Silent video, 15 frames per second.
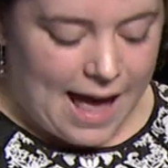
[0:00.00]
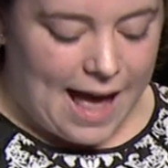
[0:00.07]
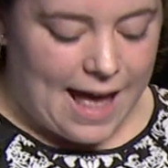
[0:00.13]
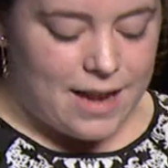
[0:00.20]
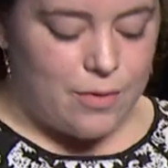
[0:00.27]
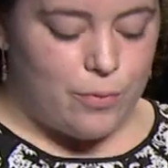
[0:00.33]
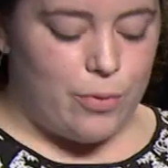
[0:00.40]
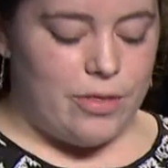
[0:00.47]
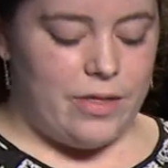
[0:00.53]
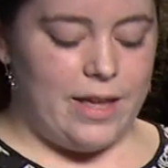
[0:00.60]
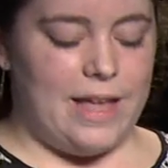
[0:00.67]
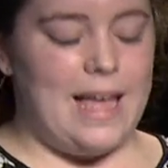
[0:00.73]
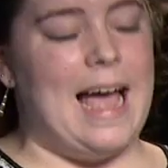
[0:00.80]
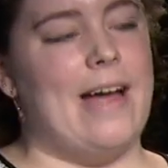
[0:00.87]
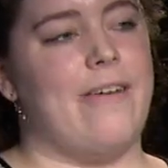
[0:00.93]
And with the
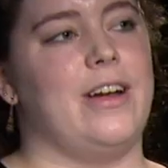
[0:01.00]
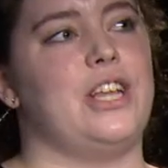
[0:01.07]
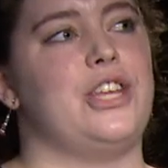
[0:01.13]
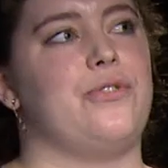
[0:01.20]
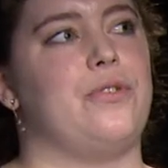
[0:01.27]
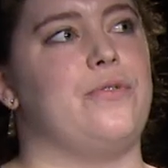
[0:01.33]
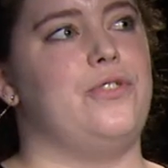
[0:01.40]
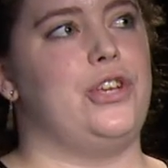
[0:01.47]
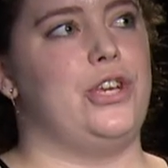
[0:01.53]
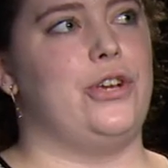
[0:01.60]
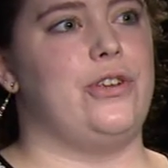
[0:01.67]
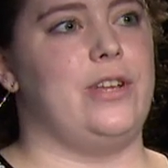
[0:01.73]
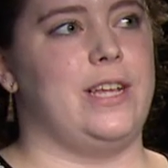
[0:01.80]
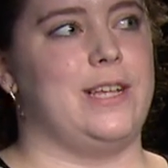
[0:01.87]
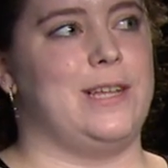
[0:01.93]
character of
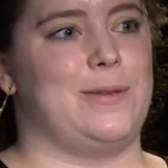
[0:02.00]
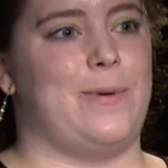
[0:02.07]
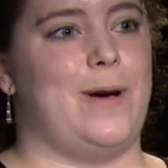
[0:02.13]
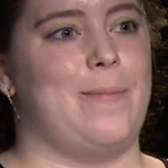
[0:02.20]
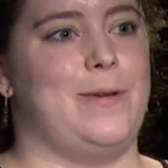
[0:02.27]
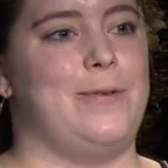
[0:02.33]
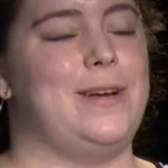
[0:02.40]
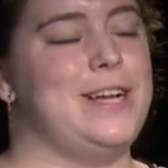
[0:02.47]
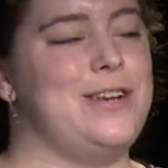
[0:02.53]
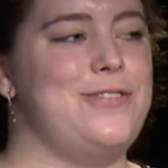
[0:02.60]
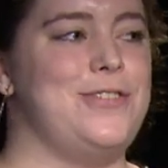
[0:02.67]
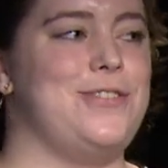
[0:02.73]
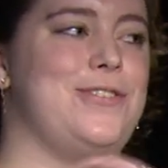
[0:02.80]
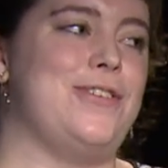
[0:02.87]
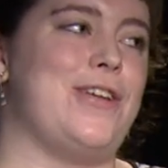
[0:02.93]
Judy as well, I'd be really
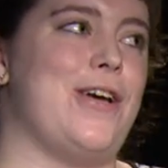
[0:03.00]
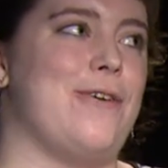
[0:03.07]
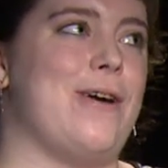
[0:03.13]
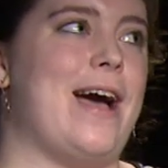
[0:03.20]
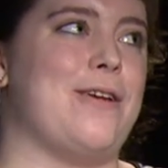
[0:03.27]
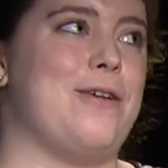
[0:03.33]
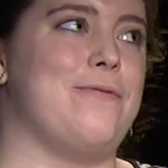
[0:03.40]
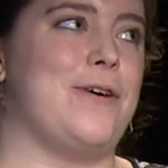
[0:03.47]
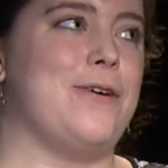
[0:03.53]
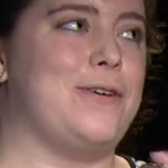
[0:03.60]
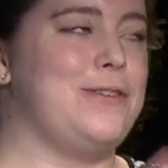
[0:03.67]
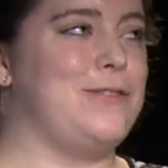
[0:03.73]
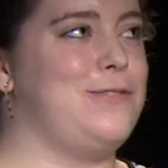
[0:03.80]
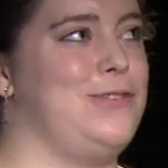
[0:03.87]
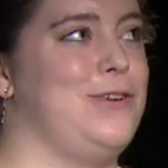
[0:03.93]
interested to know how you felt
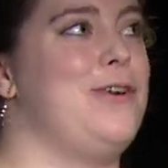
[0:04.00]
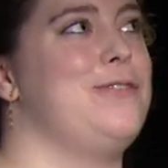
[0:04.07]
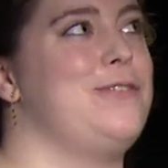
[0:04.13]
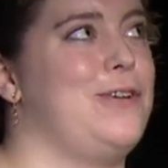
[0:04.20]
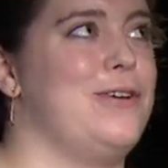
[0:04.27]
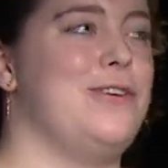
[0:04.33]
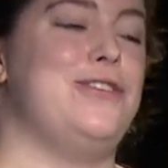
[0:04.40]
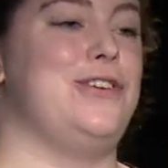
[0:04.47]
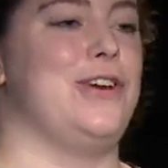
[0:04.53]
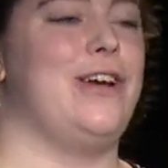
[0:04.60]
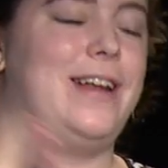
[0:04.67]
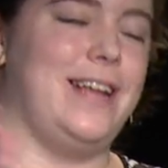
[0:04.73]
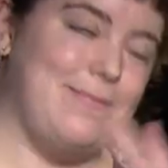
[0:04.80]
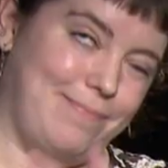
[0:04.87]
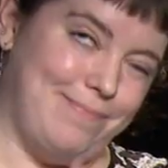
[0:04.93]
because she goes on a
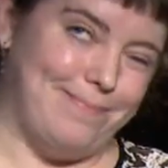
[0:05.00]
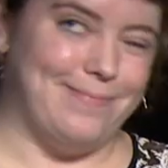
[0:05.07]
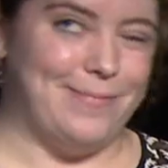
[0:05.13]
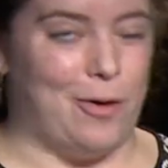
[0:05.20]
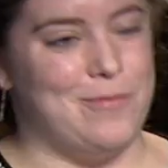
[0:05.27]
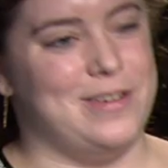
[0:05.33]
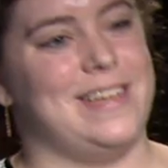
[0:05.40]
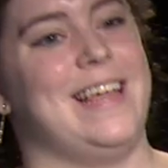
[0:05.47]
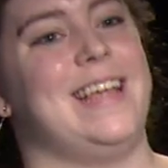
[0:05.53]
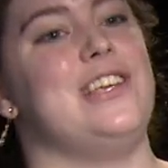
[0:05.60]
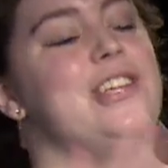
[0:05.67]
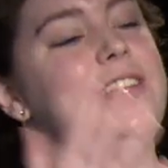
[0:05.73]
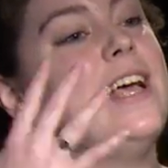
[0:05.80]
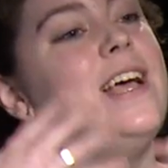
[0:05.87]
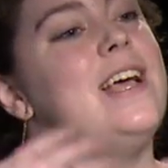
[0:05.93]
journey. Mm. Obviously,
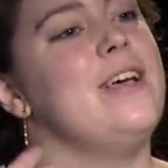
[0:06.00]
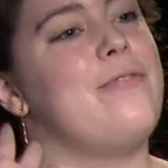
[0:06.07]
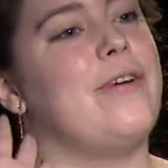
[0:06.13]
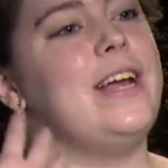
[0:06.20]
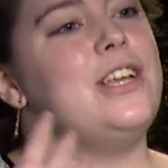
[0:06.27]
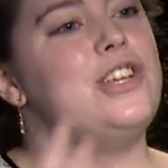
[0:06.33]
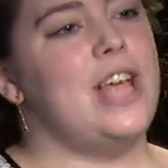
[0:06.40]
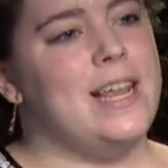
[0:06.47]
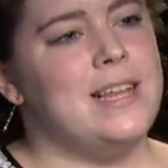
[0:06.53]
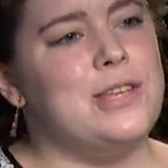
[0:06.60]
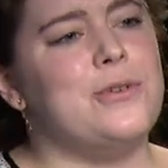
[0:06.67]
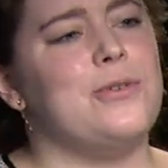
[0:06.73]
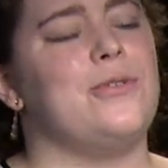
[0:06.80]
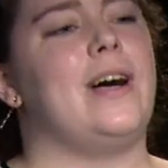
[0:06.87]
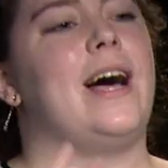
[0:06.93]
she's very
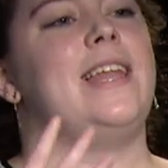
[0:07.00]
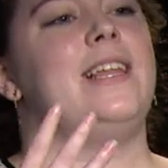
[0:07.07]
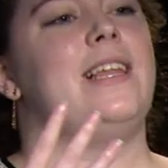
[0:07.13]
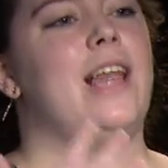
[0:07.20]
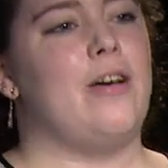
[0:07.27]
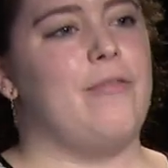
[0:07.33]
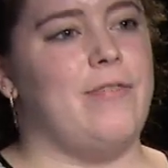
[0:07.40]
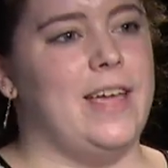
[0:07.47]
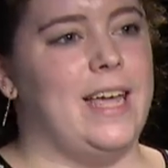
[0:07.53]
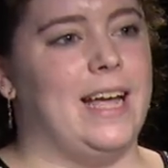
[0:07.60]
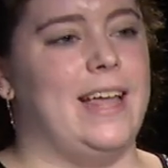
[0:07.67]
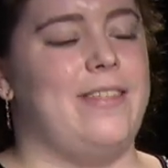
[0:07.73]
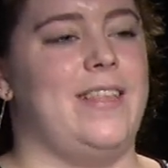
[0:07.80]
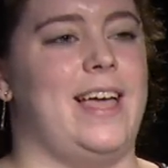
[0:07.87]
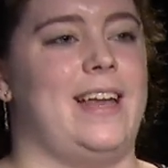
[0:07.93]
gentle and
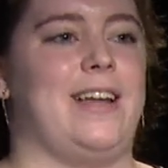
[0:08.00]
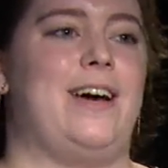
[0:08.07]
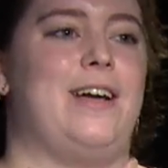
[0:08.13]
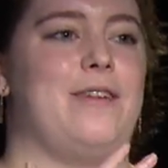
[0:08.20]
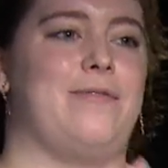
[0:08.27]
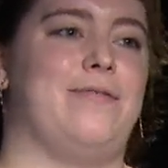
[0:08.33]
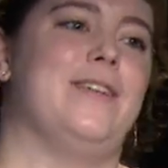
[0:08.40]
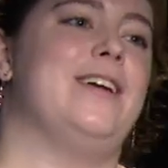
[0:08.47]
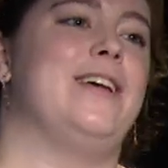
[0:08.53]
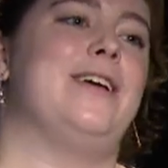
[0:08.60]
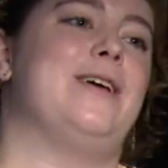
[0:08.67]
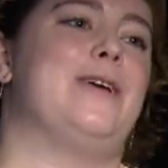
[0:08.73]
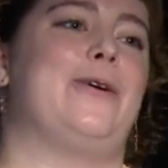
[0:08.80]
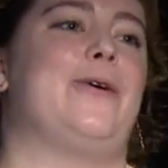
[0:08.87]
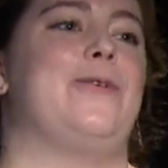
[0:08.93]
loving, and then kind of
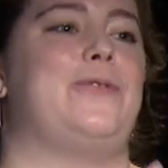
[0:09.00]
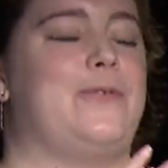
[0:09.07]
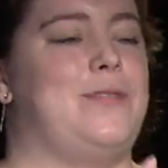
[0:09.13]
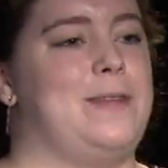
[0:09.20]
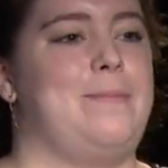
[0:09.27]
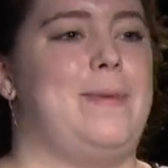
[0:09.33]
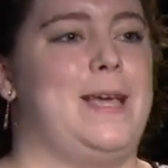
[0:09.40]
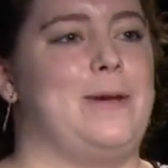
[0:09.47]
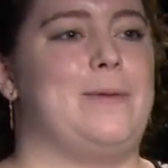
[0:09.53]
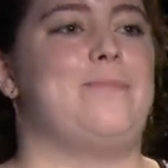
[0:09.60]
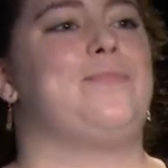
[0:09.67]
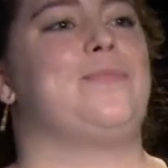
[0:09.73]
goes on this big